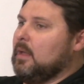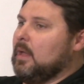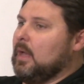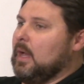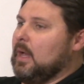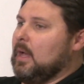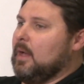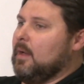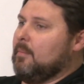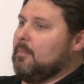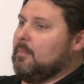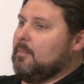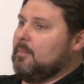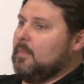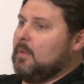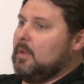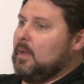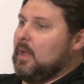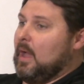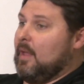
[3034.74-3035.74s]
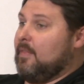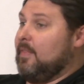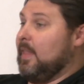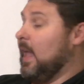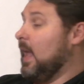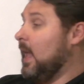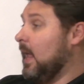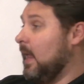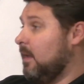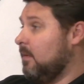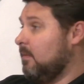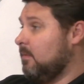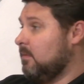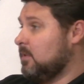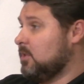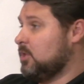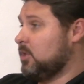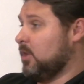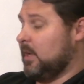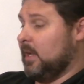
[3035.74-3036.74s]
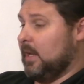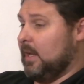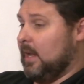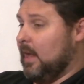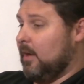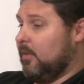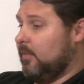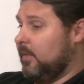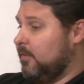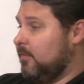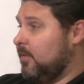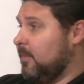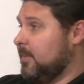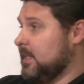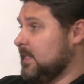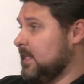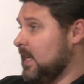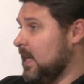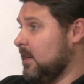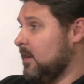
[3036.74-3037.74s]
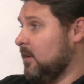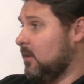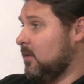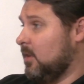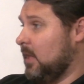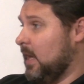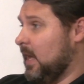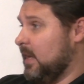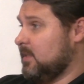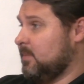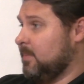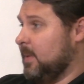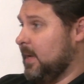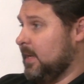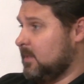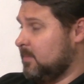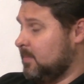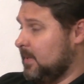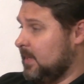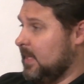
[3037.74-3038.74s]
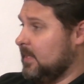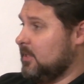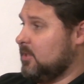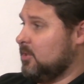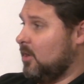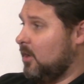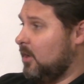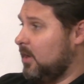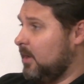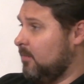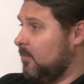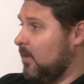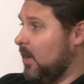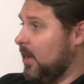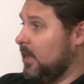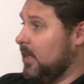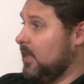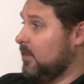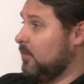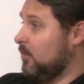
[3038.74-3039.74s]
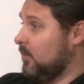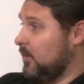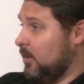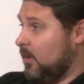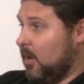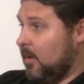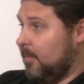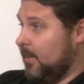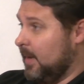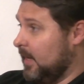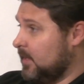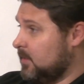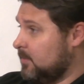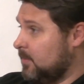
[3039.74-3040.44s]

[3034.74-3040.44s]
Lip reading: And then took it not only from the technical aspects, but then started running it through the Carbon X